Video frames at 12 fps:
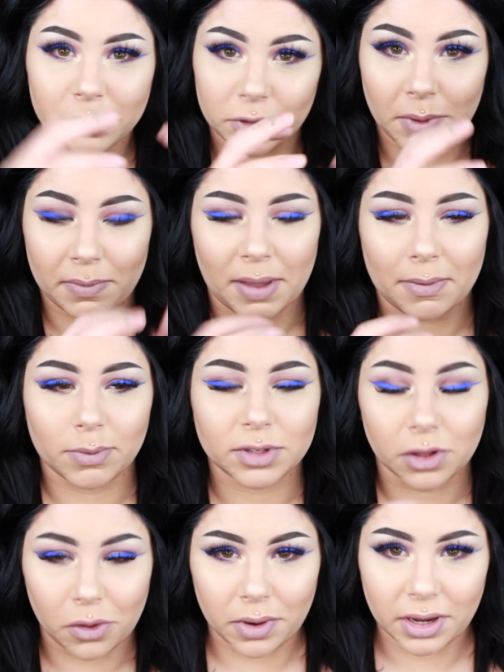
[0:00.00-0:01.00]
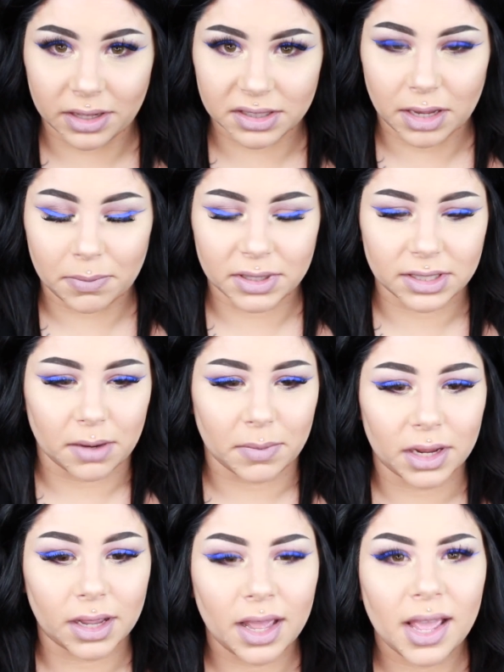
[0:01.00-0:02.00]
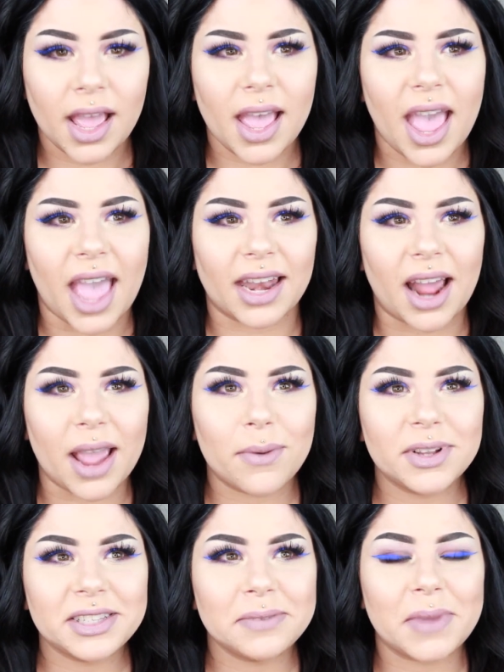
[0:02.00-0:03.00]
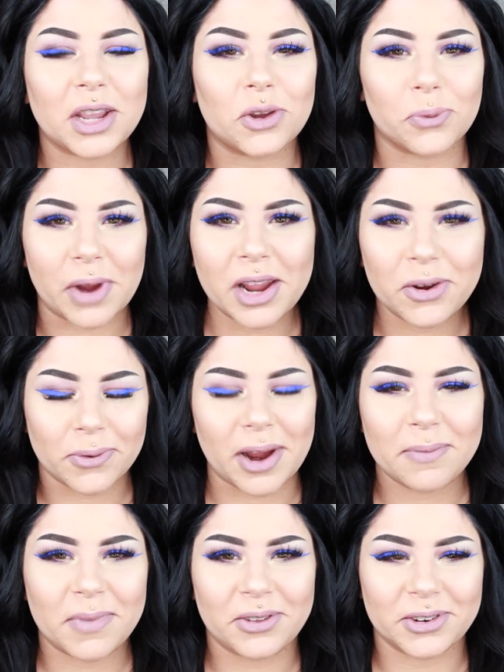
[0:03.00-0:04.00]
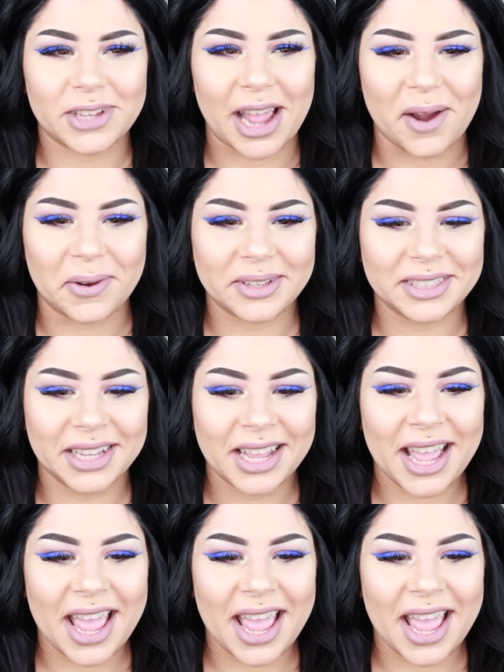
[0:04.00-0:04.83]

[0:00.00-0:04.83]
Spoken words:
So my baby was glowing inside my stomach, and I was in my great-grandmother's house.